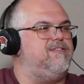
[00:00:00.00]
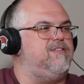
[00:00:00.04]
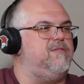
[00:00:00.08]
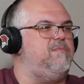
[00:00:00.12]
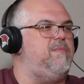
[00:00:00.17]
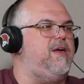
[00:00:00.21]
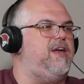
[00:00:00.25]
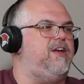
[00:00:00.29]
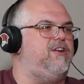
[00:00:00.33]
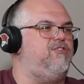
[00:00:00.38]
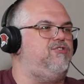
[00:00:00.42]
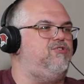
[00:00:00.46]
to
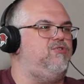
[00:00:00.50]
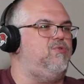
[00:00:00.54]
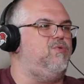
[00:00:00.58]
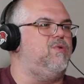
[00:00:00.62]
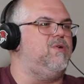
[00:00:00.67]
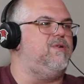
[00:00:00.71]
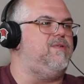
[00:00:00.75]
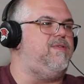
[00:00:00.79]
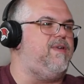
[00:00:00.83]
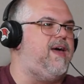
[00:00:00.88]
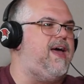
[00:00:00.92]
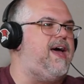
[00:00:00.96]
make
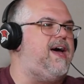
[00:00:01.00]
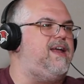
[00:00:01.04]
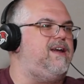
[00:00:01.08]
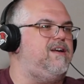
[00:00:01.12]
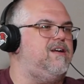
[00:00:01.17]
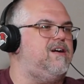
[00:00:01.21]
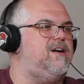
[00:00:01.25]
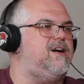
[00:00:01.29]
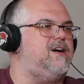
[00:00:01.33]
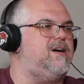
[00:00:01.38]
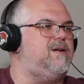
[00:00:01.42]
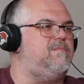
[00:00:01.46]
sure that
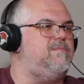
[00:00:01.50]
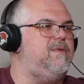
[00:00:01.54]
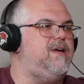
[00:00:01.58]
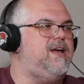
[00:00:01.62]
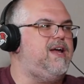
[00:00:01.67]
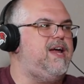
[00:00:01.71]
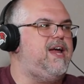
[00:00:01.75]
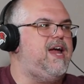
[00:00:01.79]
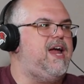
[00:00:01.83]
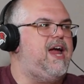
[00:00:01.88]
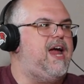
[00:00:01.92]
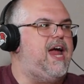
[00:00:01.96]

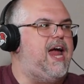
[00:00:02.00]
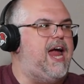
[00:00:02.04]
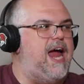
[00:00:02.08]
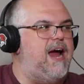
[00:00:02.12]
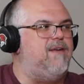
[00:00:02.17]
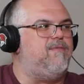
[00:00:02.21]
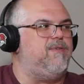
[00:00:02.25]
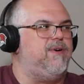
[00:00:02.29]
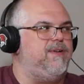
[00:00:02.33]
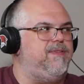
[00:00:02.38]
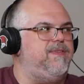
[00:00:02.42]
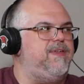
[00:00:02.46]

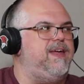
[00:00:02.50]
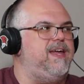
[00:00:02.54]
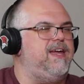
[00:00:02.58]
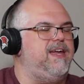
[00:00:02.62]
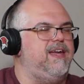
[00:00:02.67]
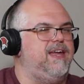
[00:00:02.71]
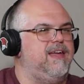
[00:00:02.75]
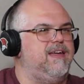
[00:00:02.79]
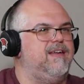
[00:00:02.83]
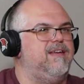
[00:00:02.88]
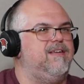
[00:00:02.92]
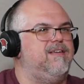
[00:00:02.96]
everything
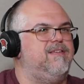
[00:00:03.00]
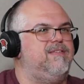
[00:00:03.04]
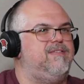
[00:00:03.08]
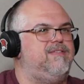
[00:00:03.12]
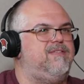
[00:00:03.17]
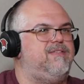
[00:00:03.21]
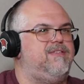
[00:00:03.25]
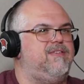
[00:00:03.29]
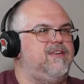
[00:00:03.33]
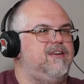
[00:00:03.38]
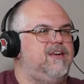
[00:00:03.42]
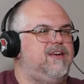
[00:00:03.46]

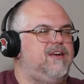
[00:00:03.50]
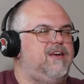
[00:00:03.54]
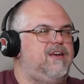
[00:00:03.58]
is